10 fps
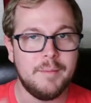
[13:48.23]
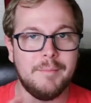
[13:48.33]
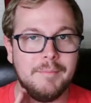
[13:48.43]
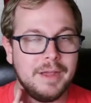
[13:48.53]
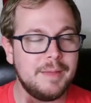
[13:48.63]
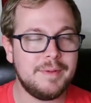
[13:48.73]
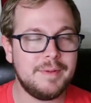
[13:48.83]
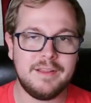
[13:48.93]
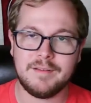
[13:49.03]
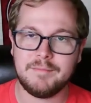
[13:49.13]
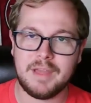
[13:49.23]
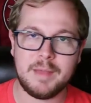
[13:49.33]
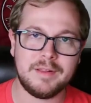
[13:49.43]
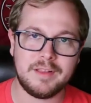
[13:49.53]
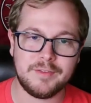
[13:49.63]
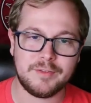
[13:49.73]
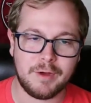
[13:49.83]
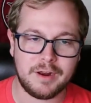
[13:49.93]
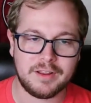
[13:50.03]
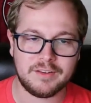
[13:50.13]
Maybe leave the
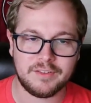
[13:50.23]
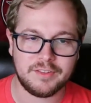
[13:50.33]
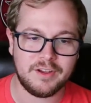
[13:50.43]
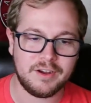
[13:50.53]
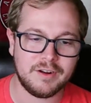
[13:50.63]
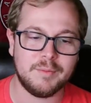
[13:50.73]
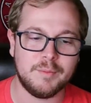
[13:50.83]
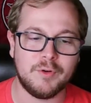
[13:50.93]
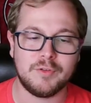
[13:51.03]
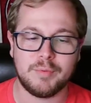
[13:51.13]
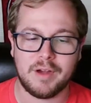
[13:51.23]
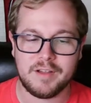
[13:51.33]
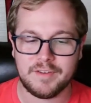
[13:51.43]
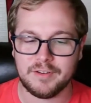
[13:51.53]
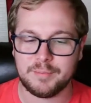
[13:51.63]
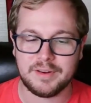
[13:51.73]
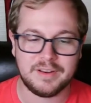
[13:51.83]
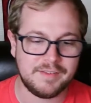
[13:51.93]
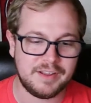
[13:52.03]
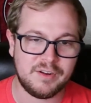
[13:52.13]
running to the younger, more spry fellows, but he
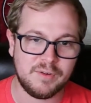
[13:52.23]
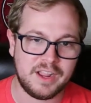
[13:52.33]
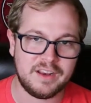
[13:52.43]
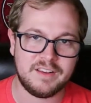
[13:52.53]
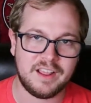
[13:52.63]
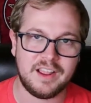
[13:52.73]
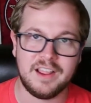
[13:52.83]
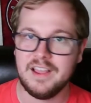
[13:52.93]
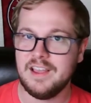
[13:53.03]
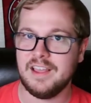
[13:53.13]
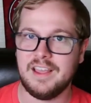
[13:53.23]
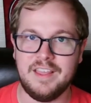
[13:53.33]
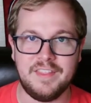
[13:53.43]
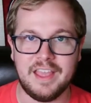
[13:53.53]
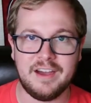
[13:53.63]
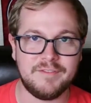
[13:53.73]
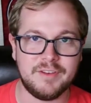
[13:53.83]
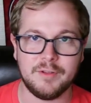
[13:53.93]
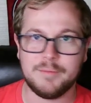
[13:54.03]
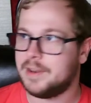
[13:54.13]
did have a great day in the
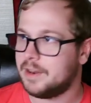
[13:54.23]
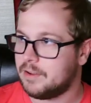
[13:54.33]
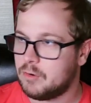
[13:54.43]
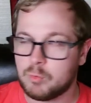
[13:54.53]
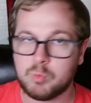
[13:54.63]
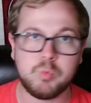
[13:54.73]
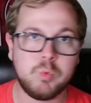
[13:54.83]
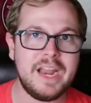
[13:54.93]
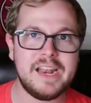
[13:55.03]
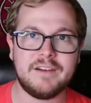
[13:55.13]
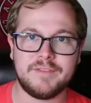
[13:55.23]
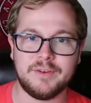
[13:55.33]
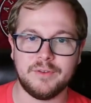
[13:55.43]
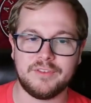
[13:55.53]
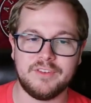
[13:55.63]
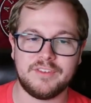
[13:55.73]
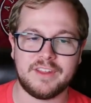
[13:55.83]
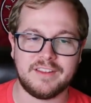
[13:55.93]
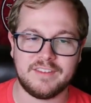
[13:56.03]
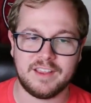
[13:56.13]
outfield, made a great outfield assist
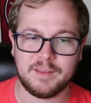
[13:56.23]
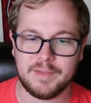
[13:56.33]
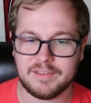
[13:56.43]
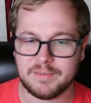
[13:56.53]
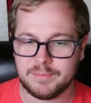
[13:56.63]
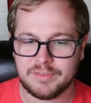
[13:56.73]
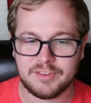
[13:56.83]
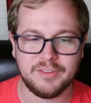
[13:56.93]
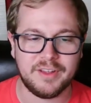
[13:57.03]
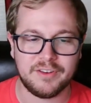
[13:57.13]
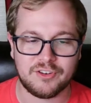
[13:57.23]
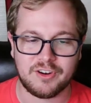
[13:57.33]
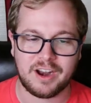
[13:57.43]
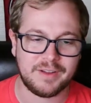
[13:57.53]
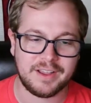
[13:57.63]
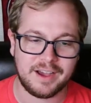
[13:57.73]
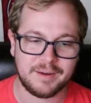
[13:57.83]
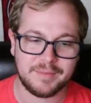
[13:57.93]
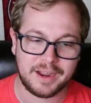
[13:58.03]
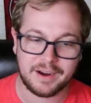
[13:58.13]
at second base. I'm still not sure how he got
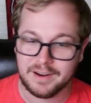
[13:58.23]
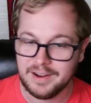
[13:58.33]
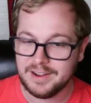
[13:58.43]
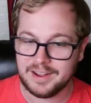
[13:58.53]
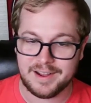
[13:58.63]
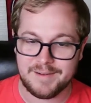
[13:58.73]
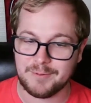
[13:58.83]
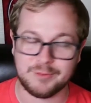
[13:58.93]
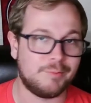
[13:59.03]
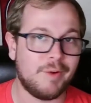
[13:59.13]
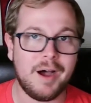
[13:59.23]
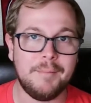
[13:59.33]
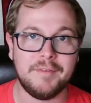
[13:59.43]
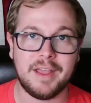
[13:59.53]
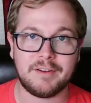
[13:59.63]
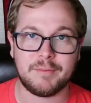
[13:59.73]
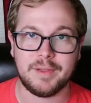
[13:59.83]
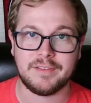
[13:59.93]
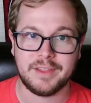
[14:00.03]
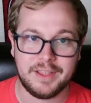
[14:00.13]
him there. Was robbed of extra
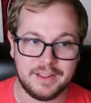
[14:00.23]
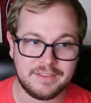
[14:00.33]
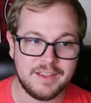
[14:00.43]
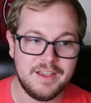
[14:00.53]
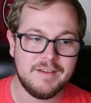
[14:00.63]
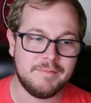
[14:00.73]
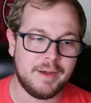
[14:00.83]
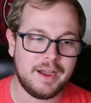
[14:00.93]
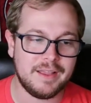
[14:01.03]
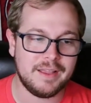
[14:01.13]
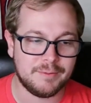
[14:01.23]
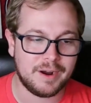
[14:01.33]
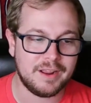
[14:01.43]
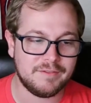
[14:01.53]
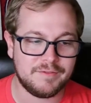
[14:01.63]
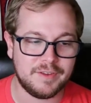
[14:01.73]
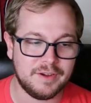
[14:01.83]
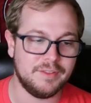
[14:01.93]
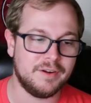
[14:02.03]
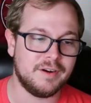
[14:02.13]
base hits by the right
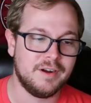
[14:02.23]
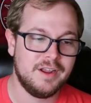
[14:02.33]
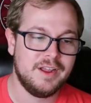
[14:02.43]
fielder,